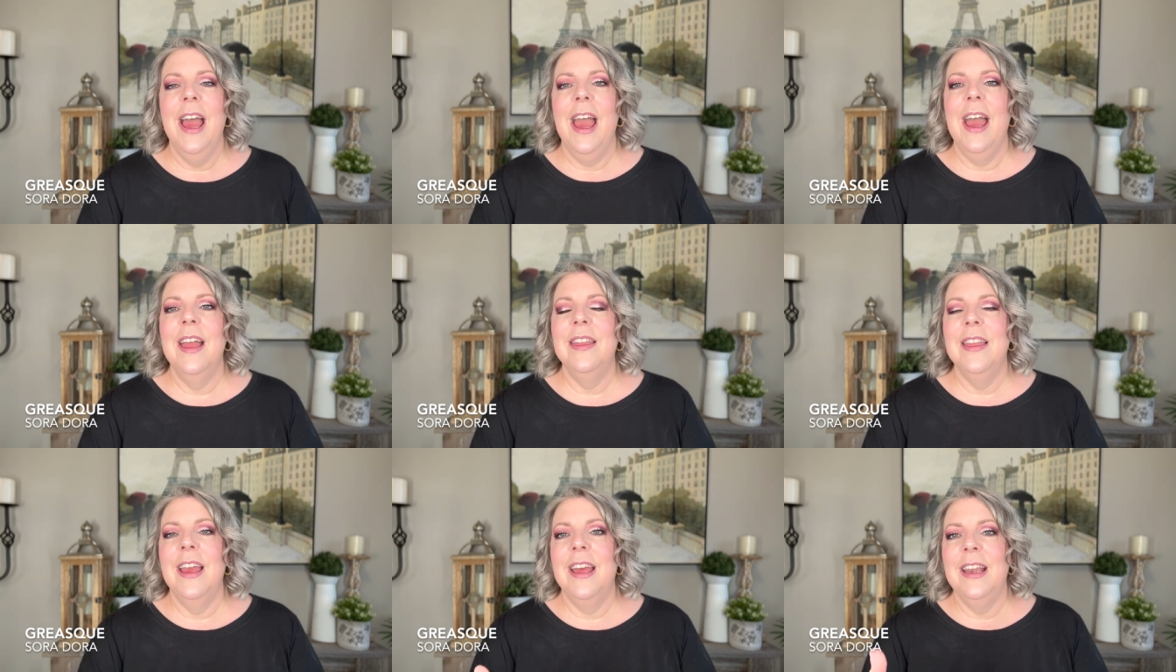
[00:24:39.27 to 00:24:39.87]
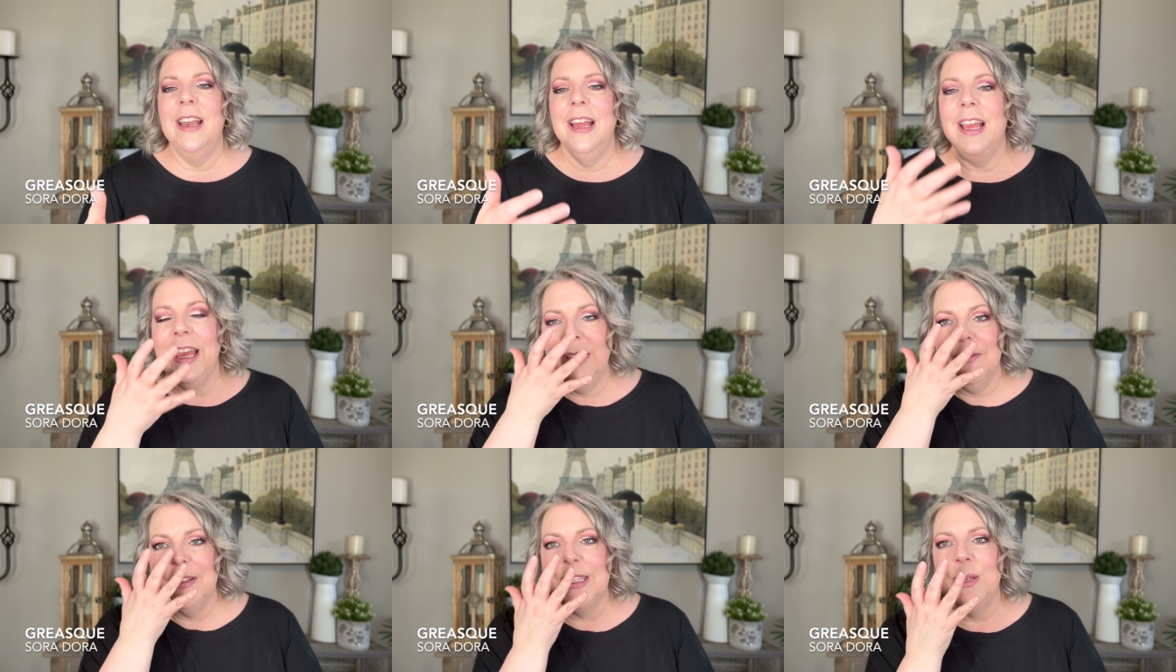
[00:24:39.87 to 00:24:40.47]
And then
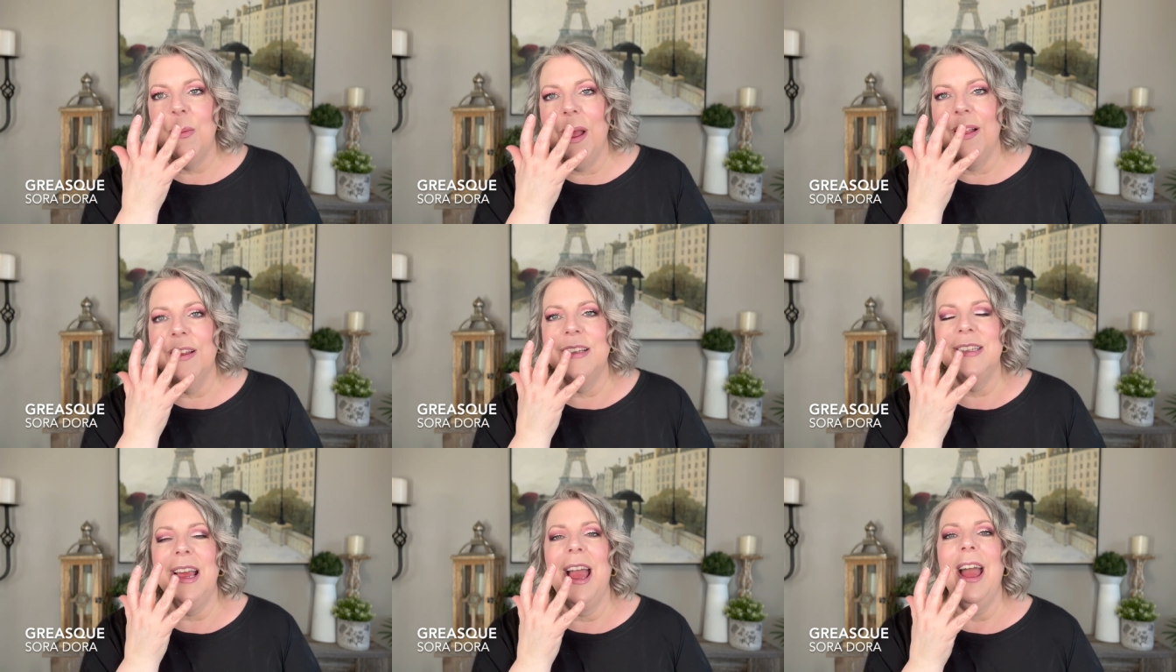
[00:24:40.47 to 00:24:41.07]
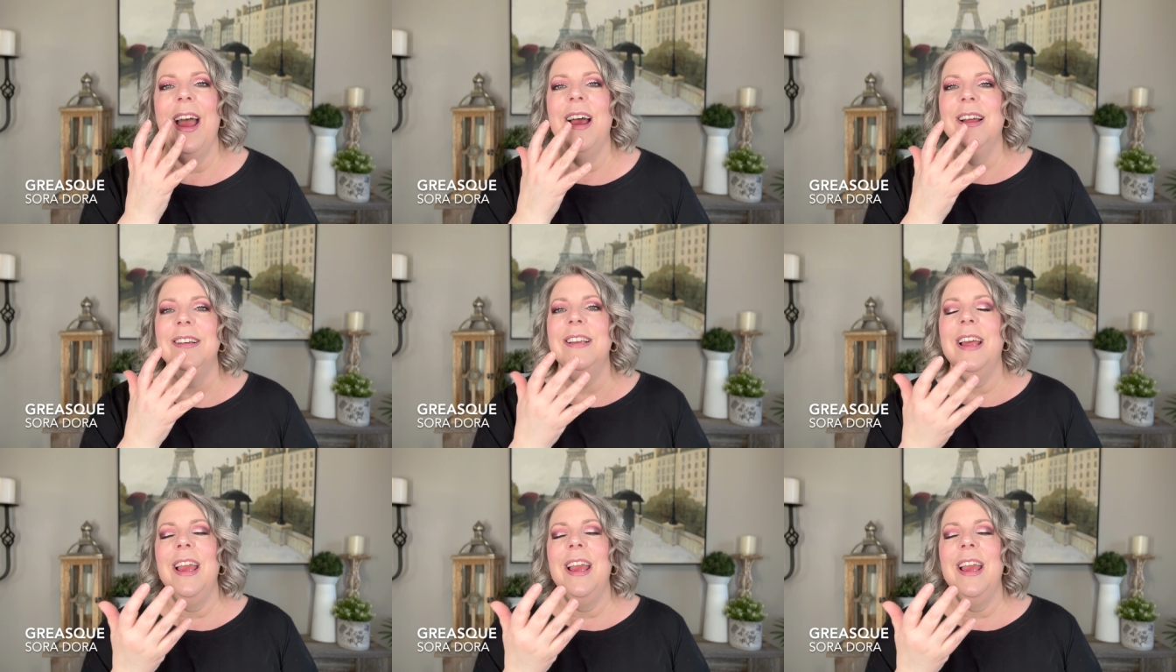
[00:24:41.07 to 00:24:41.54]
he would smell his hand.